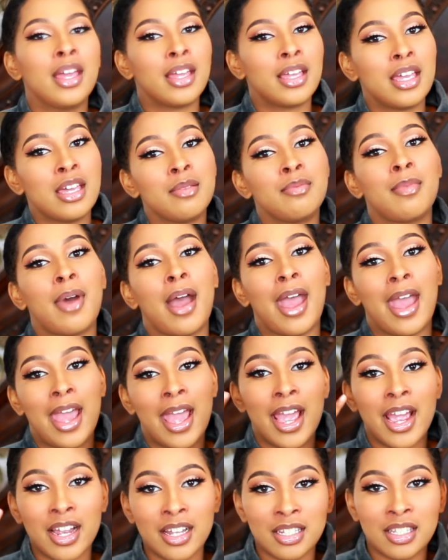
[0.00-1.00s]
get my
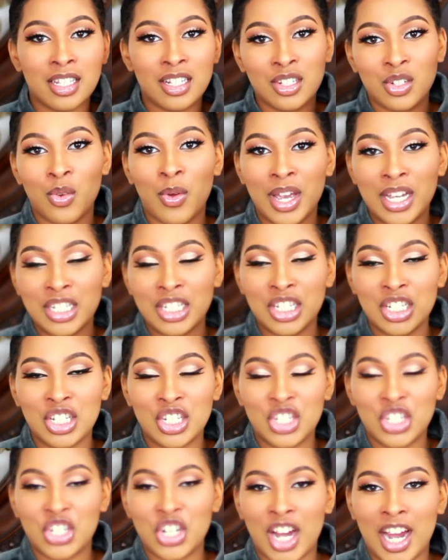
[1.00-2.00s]
hair situation
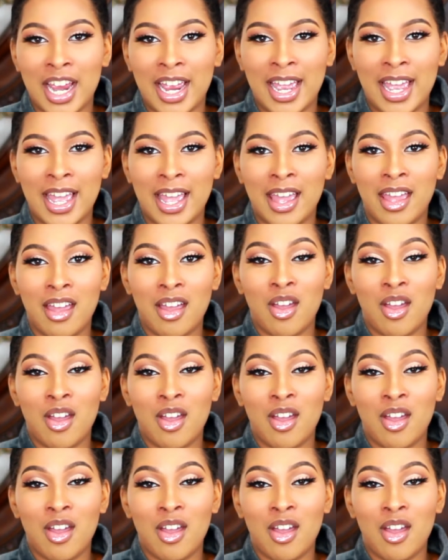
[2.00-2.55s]
straight,